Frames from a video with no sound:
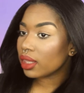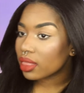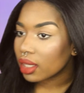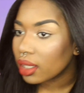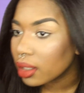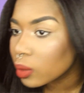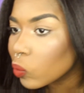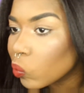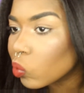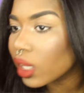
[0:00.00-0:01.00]
only
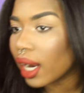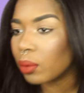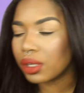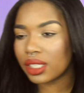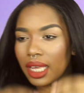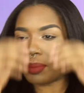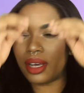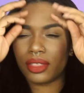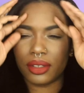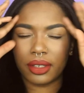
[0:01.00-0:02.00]
thing that I would say
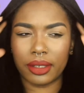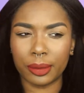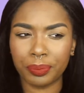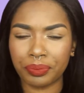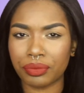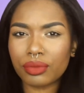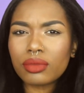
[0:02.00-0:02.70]
about the